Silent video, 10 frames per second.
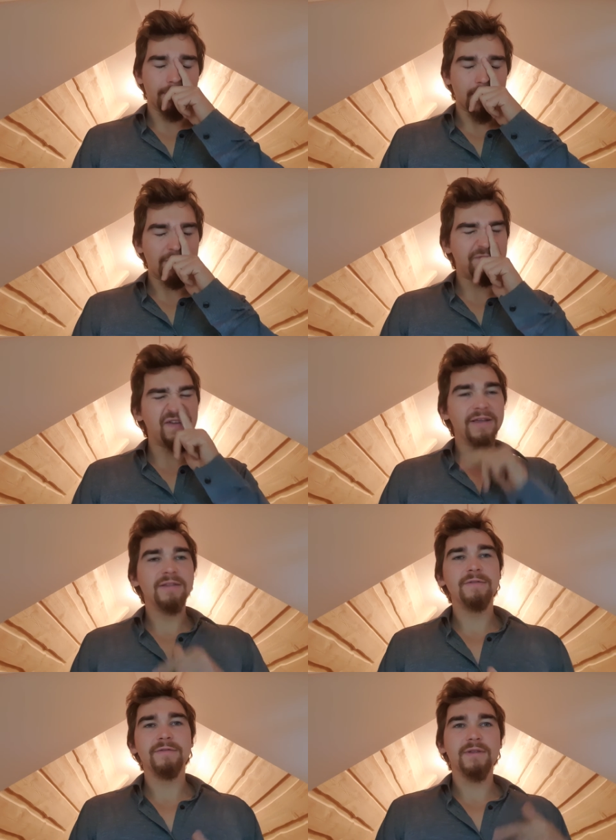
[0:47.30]

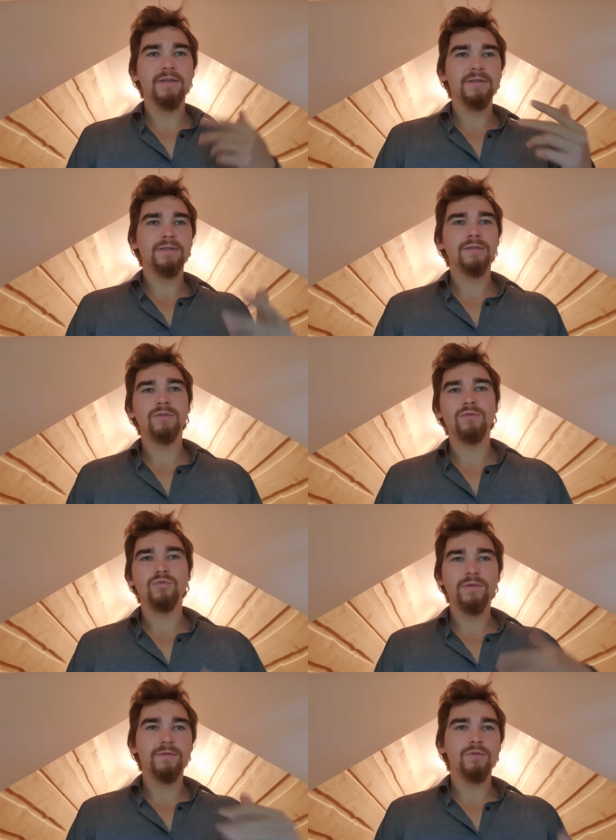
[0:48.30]

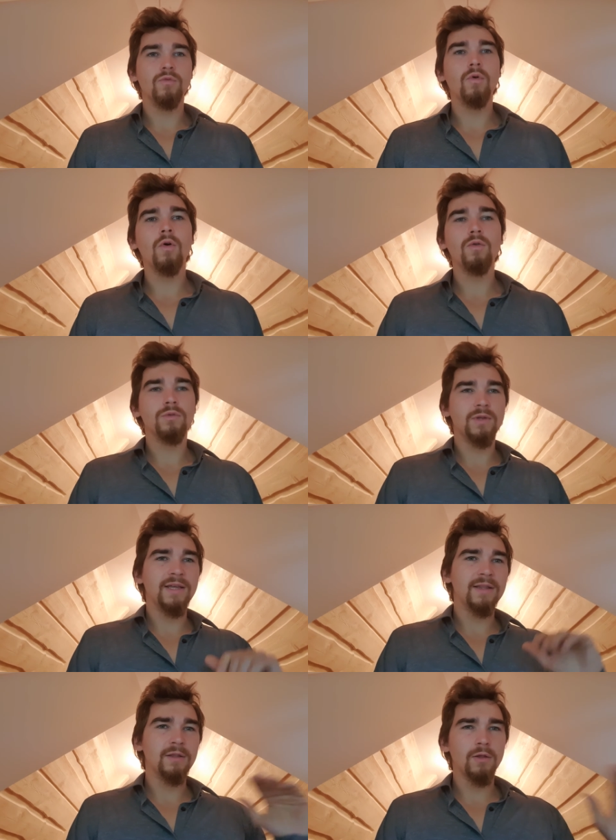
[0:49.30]
effectiveness-driven world to
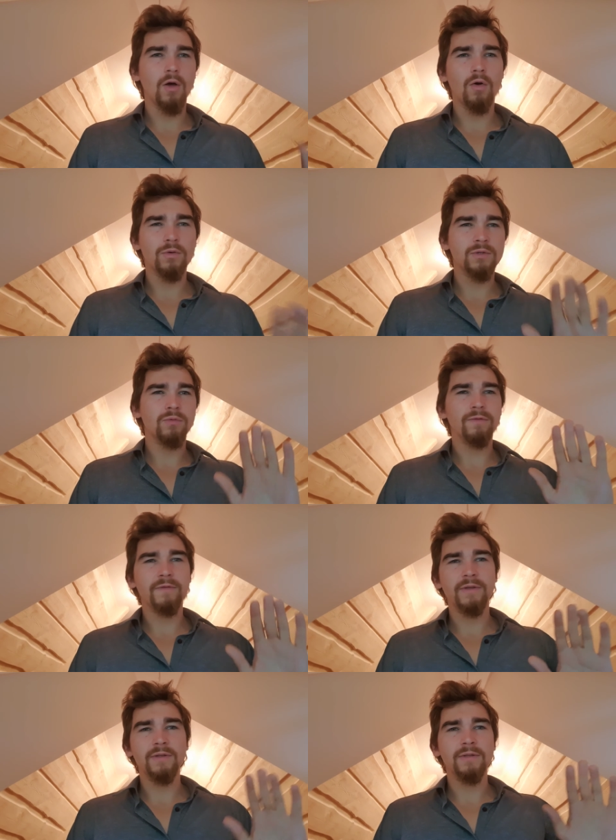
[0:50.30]
get lost
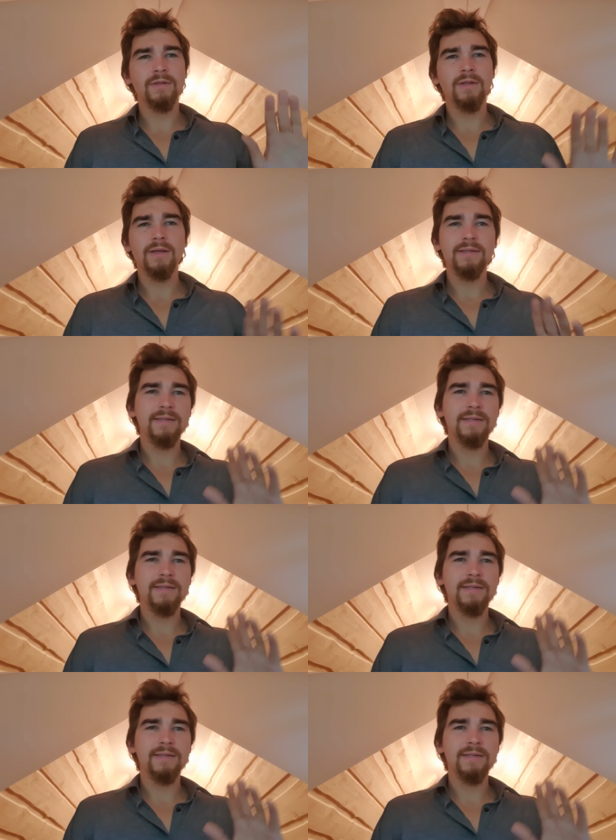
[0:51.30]
within